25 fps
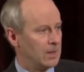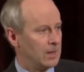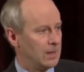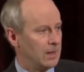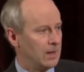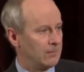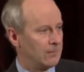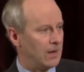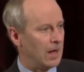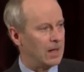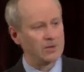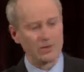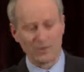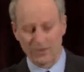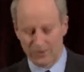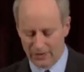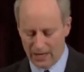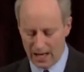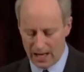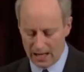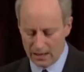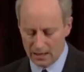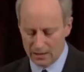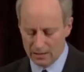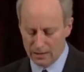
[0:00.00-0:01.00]
of
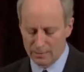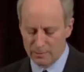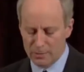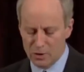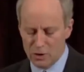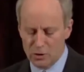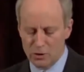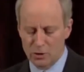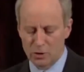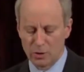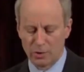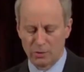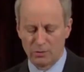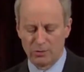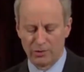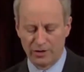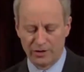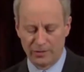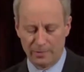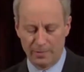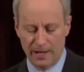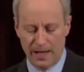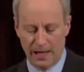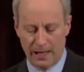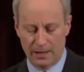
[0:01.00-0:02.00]
understanding the mutual
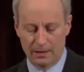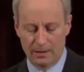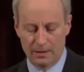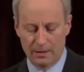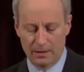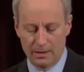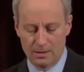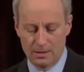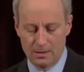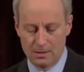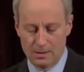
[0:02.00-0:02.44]
respect